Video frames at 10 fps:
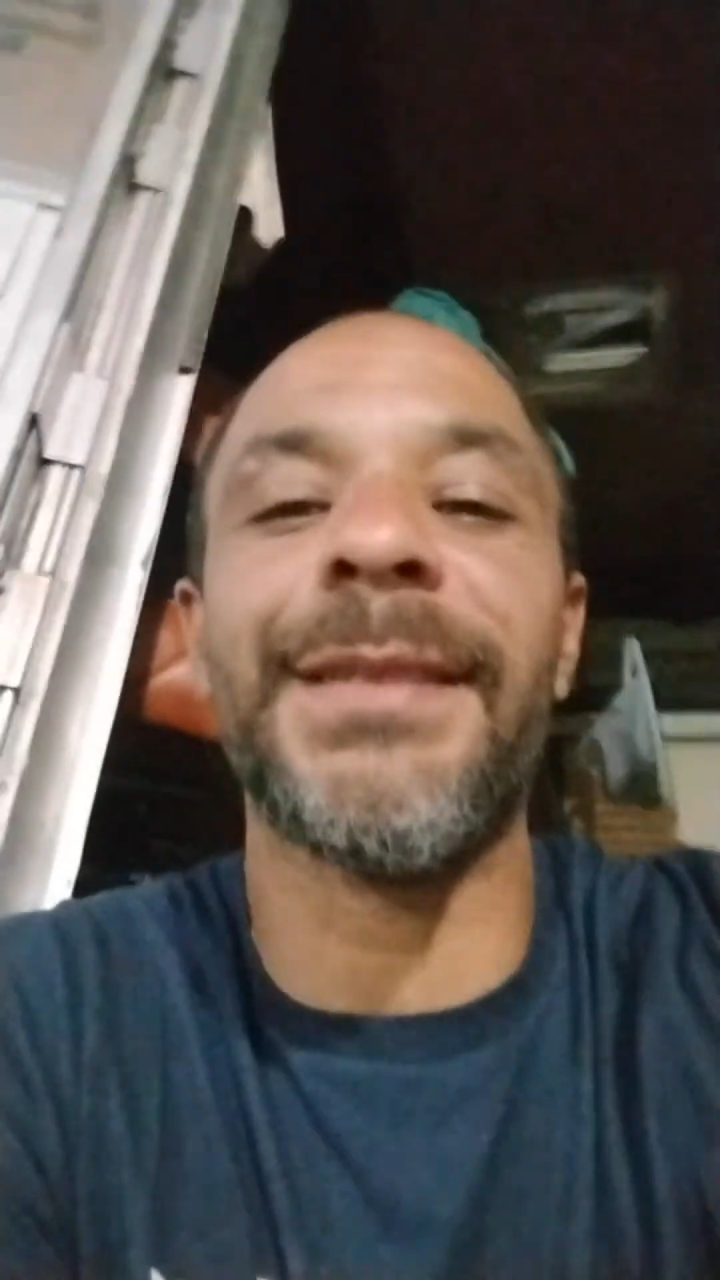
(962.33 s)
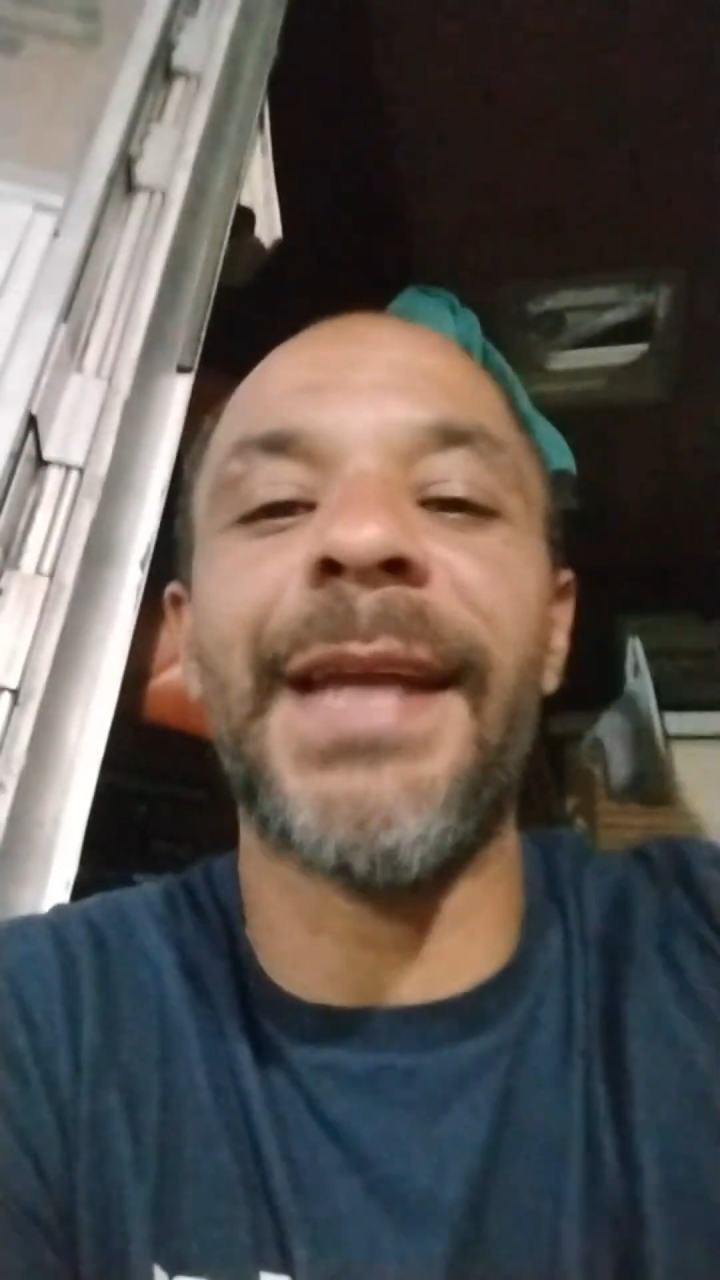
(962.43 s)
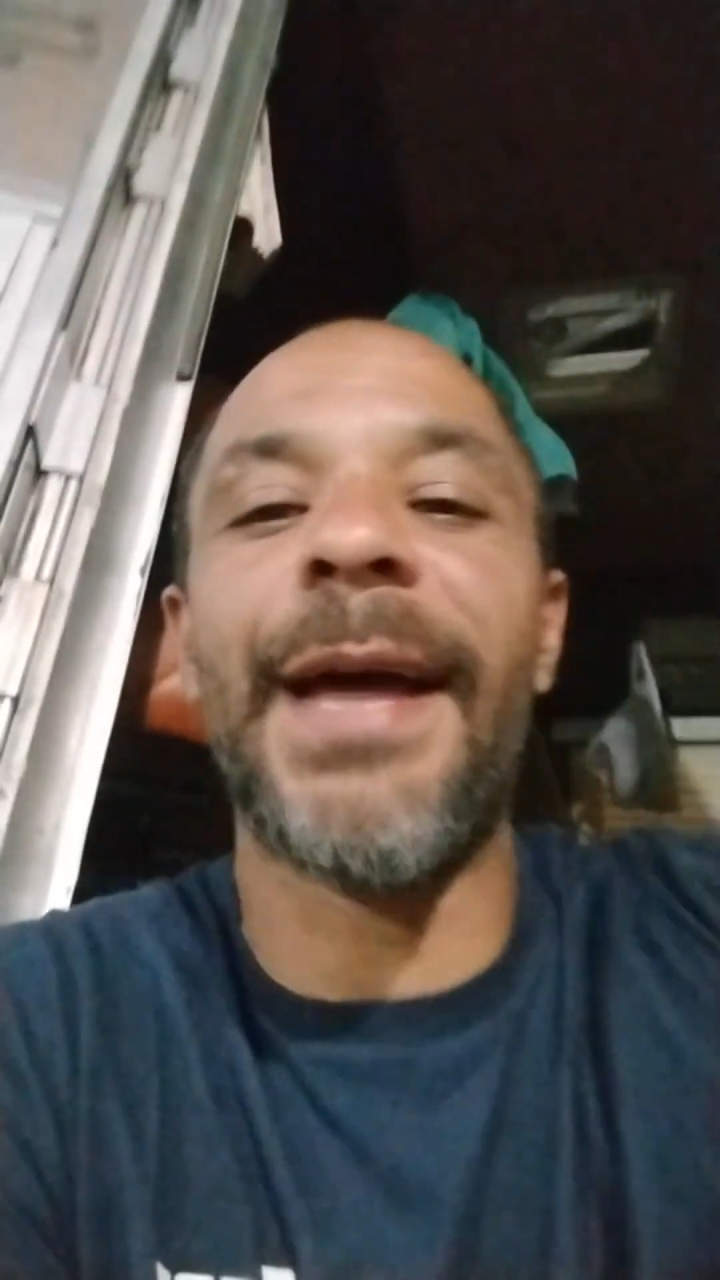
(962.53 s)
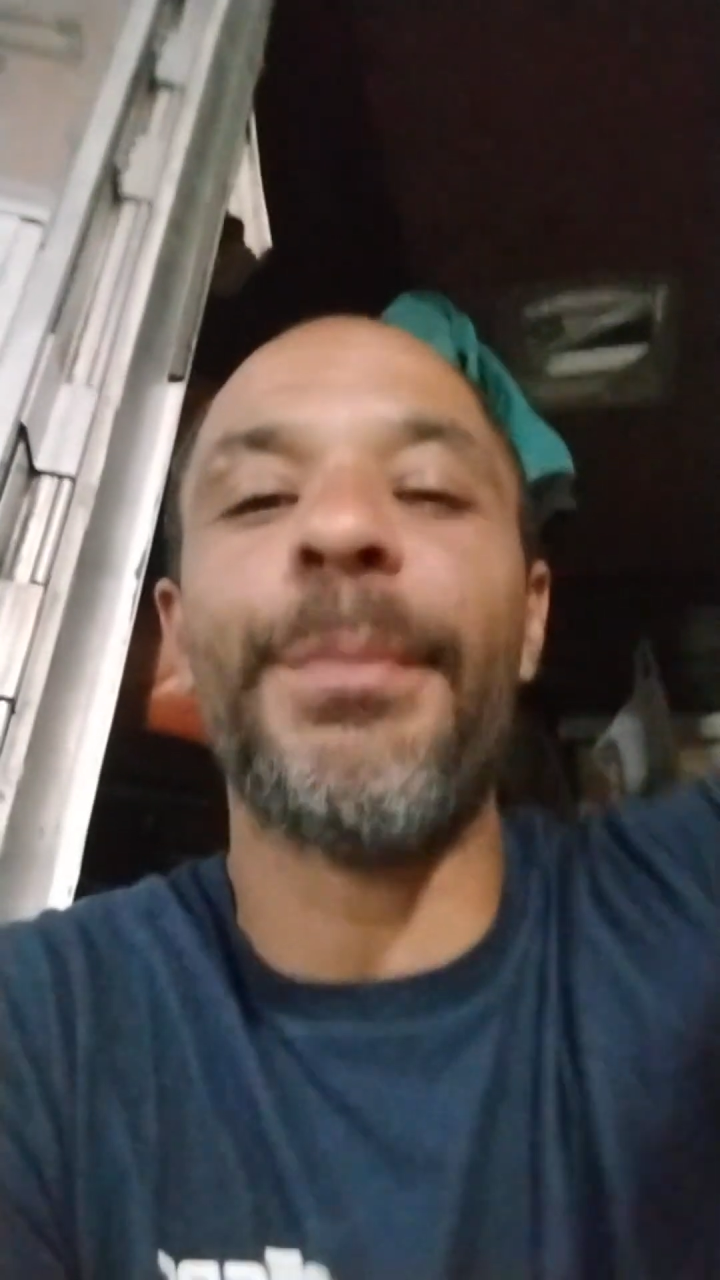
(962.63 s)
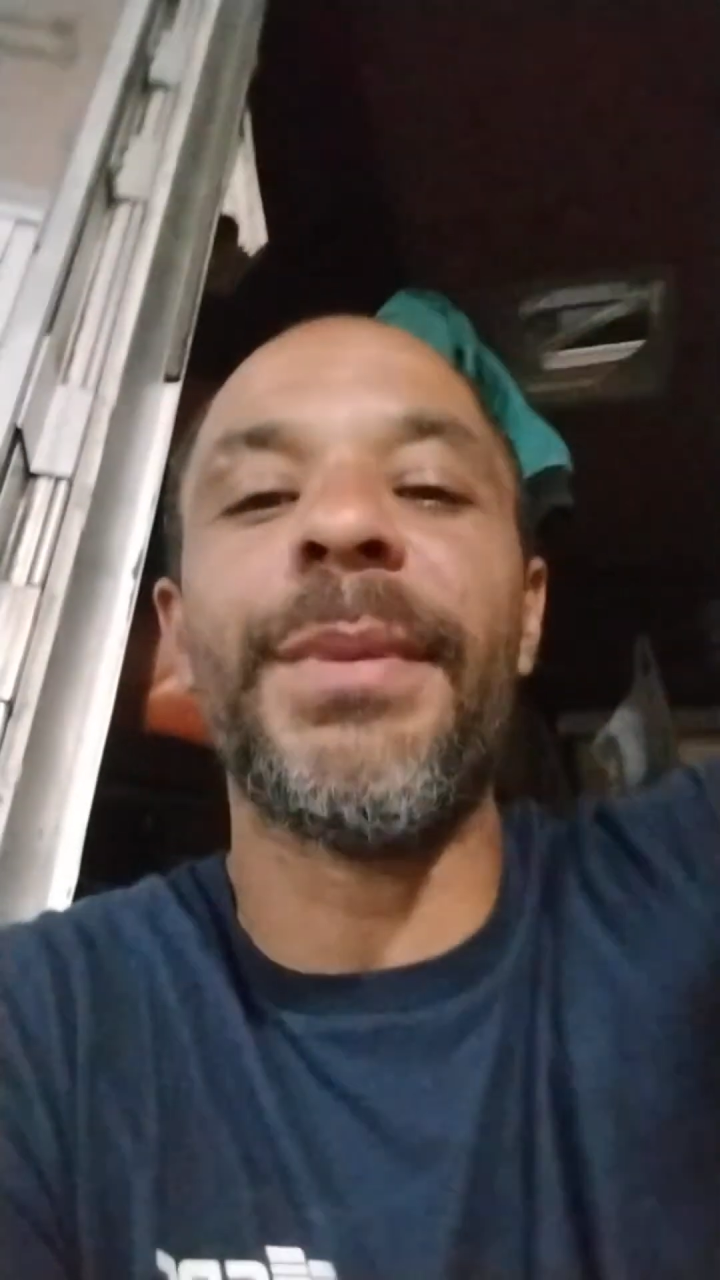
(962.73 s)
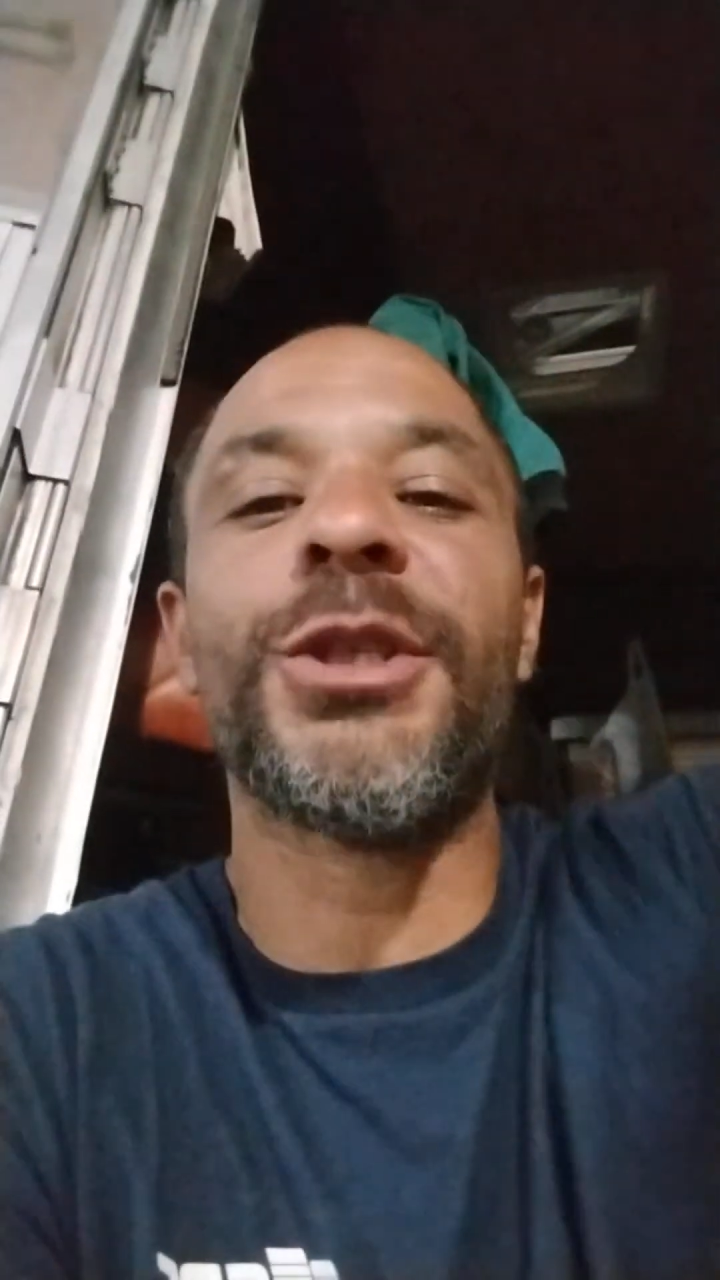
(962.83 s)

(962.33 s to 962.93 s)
and not be